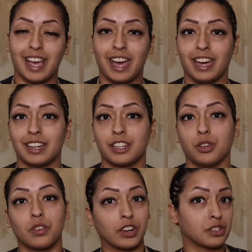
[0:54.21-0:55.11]
at
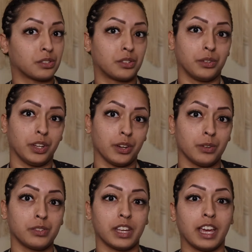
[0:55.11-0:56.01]
Universal
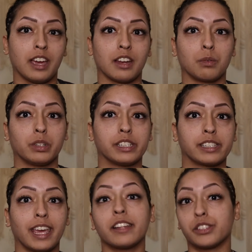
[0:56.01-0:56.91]
Studios and
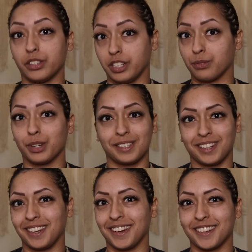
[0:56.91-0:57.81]
was cancelled in
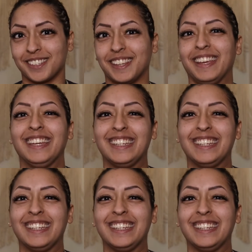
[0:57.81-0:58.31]
recent years.